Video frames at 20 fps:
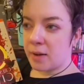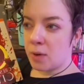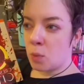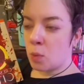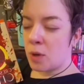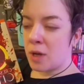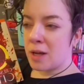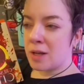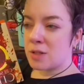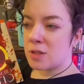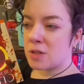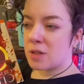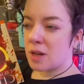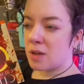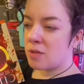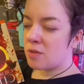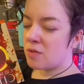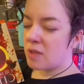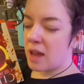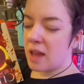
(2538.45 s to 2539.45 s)
Which,
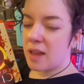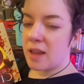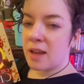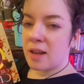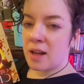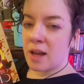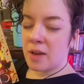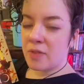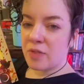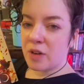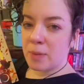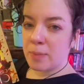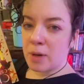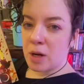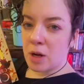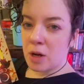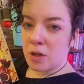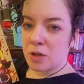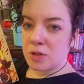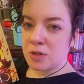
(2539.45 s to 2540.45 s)
valiant effort,
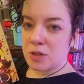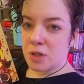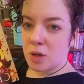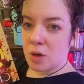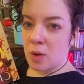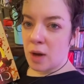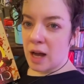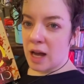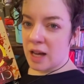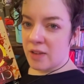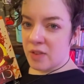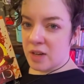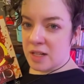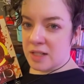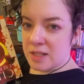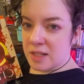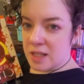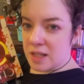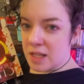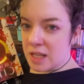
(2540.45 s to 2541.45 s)
but also
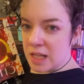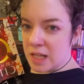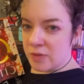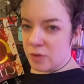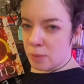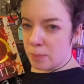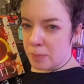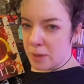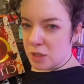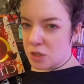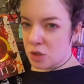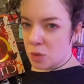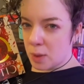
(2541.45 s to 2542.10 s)
obviously the evil bitch